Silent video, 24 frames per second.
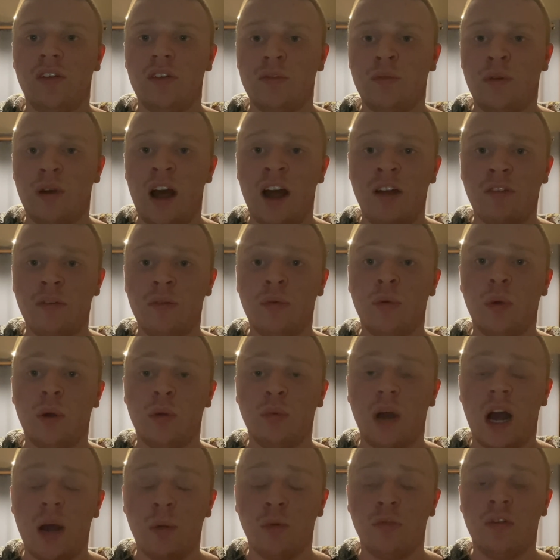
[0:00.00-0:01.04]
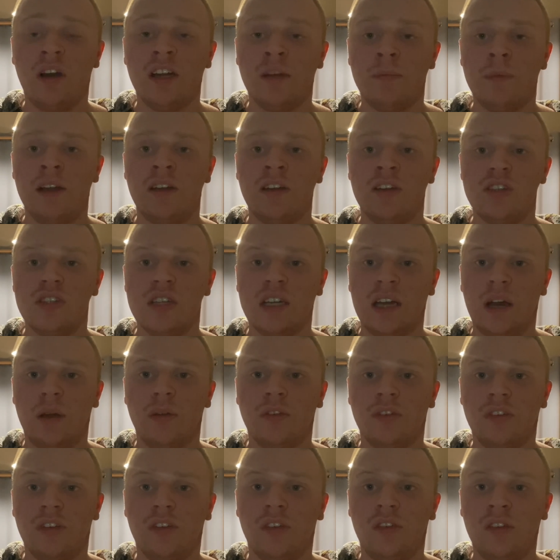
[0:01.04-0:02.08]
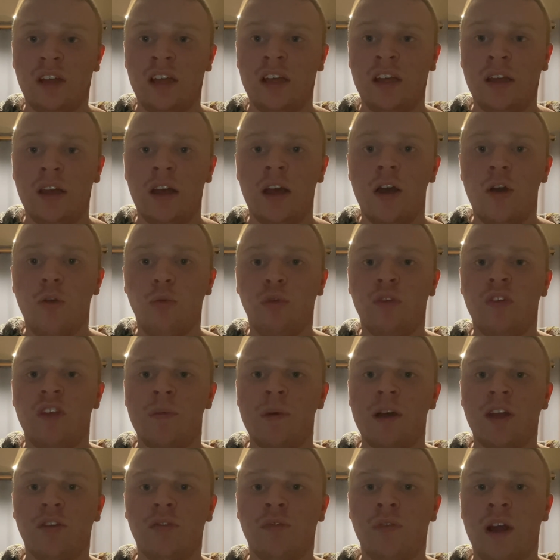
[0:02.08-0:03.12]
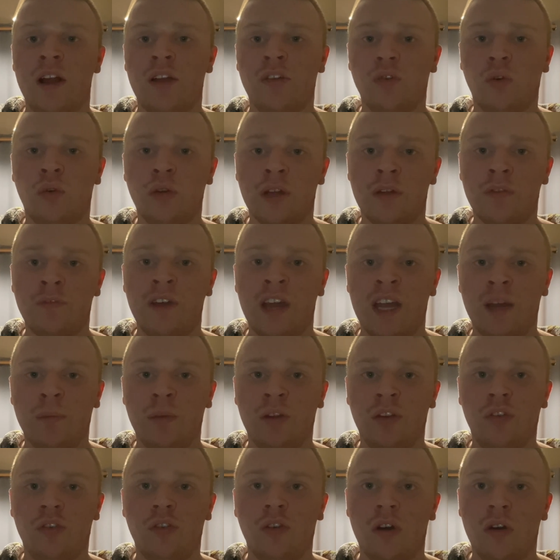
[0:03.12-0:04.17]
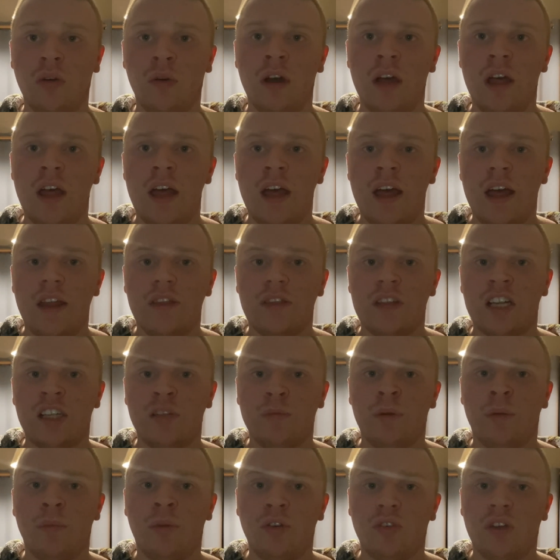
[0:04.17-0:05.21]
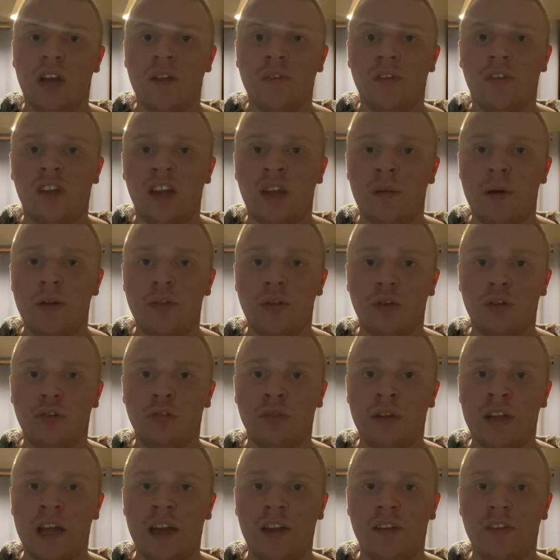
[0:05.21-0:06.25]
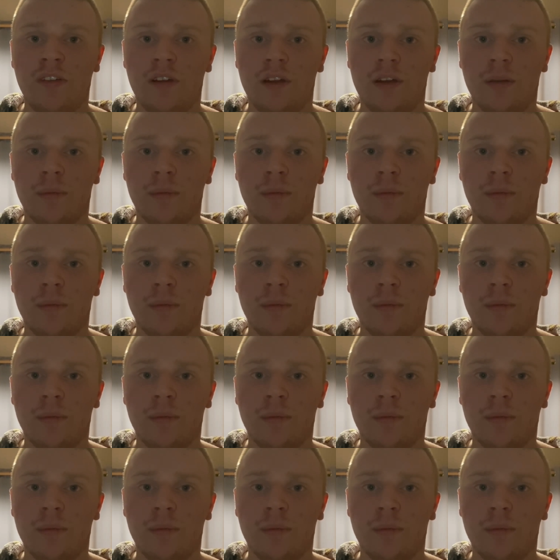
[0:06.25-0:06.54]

I would recommend you check out to see with your best friends or your family. So that's pretty much all to say about the creator.